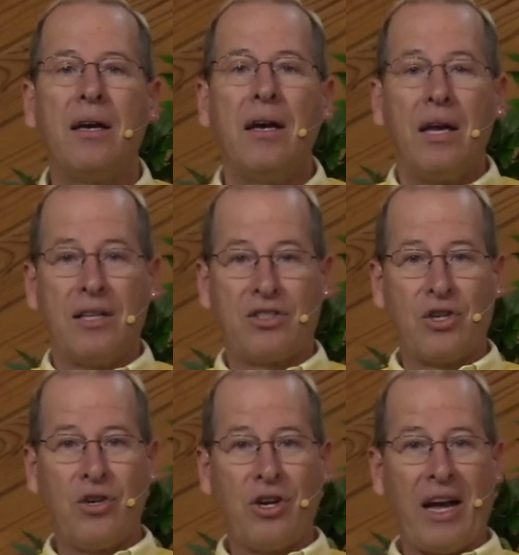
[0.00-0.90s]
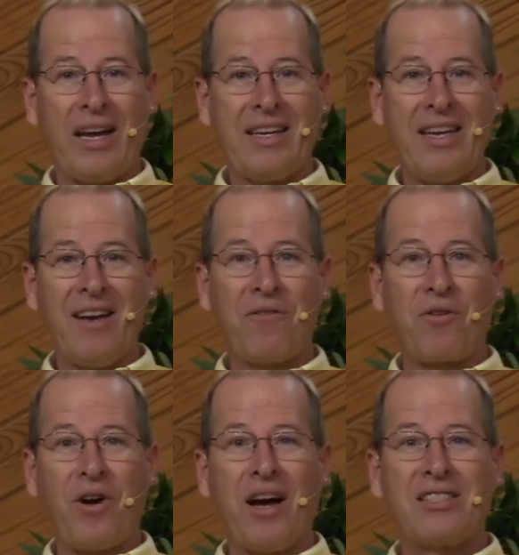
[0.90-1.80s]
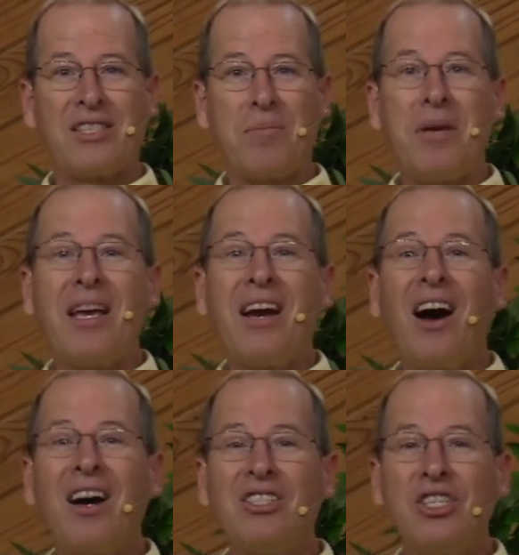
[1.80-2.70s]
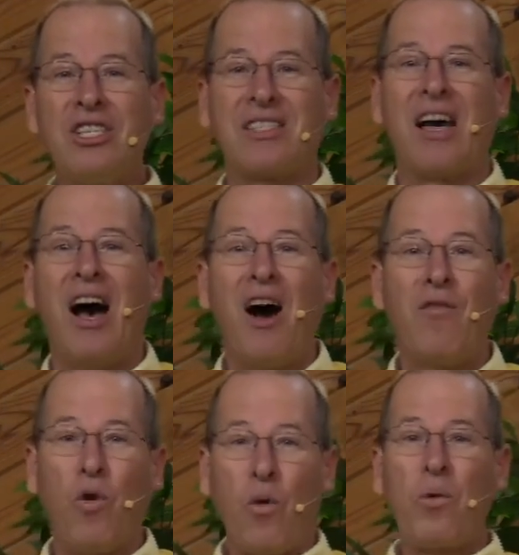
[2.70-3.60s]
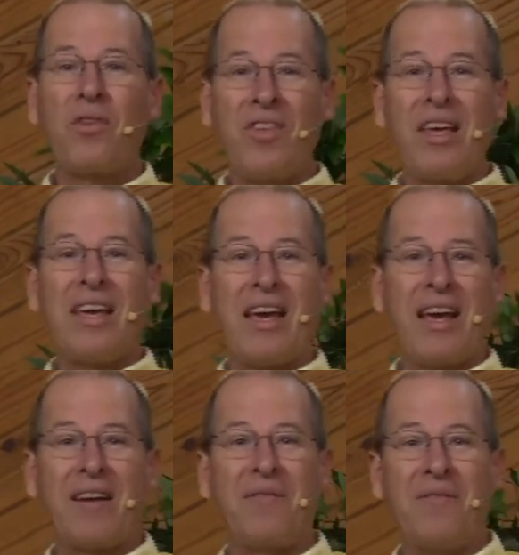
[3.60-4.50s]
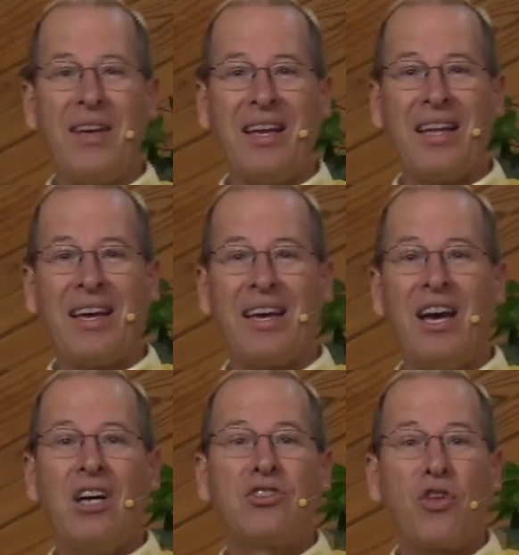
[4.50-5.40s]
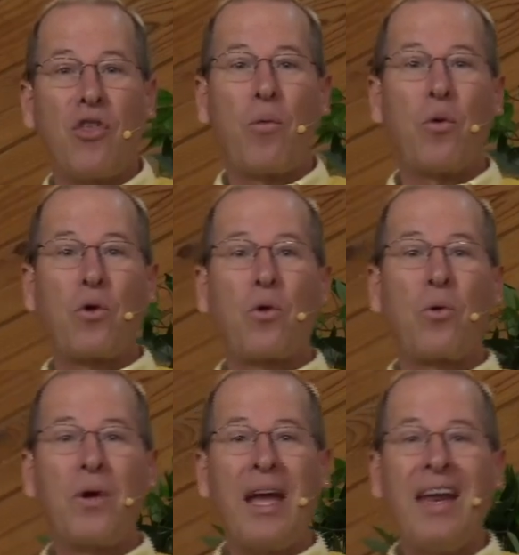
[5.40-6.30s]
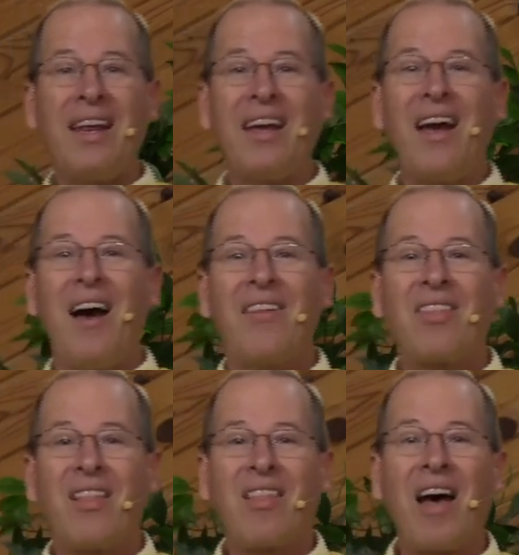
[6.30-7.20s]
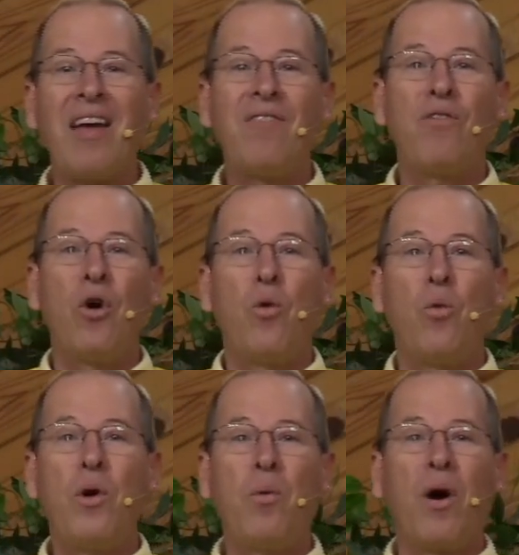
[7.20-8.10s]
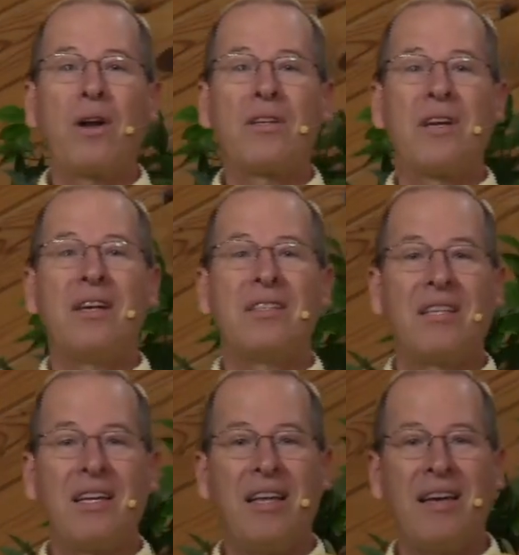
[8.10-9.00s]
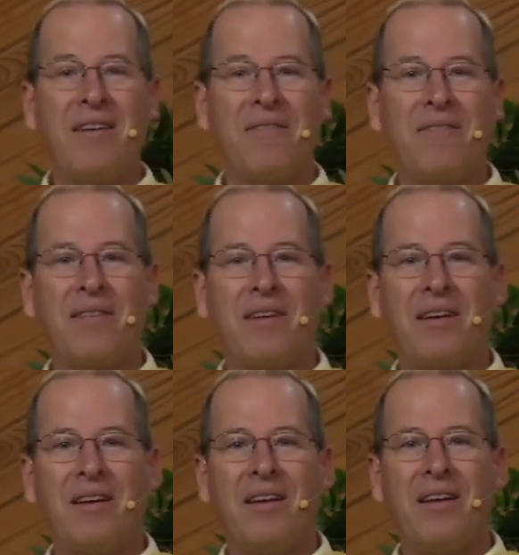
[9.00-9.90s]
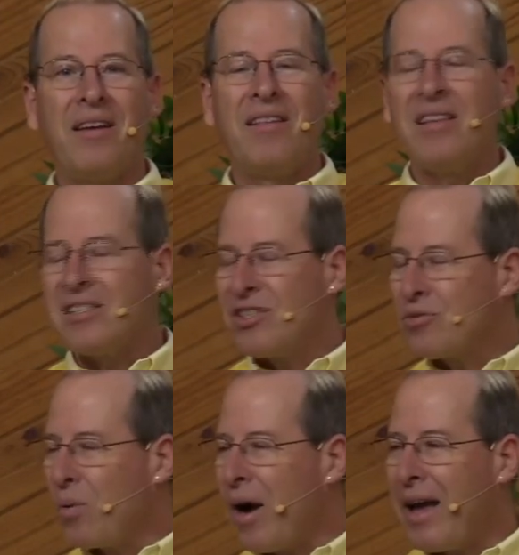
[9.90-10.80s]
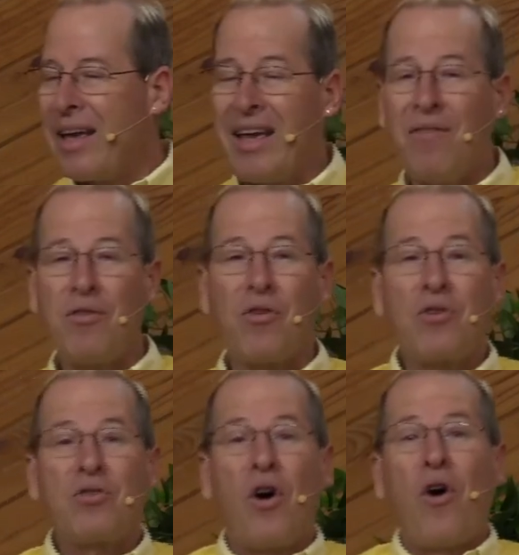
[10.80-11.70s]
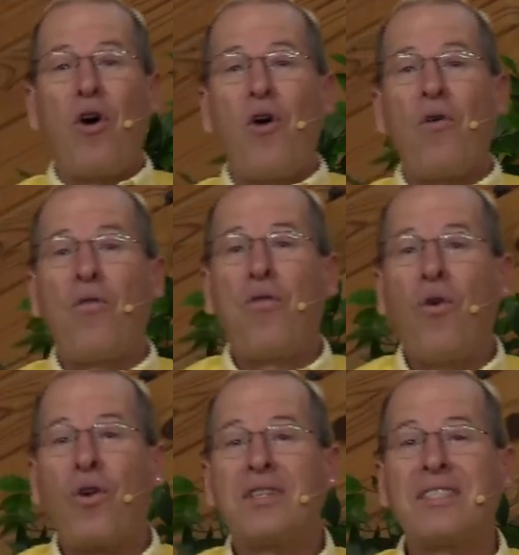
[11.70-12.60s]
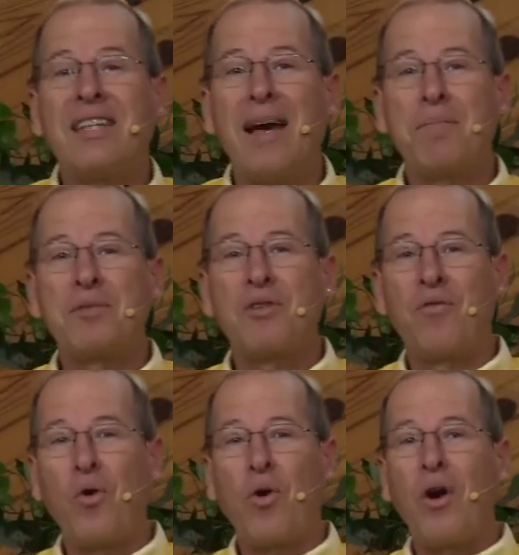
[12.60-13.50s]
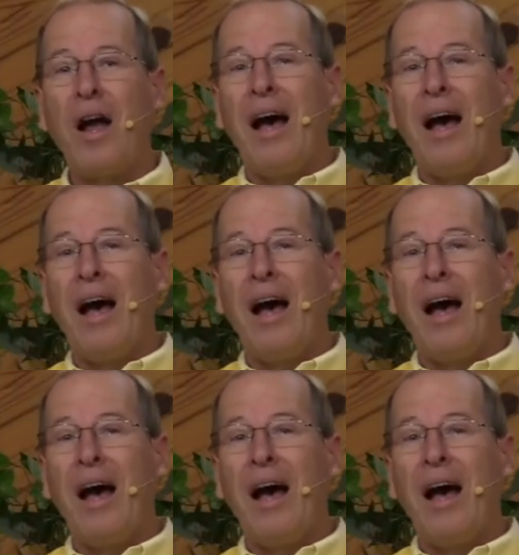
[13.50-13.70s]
it's a good idea for us to be conscious of what we're thinking and feeling so that we're creating the life we want to live. This is why I gave you those four steps for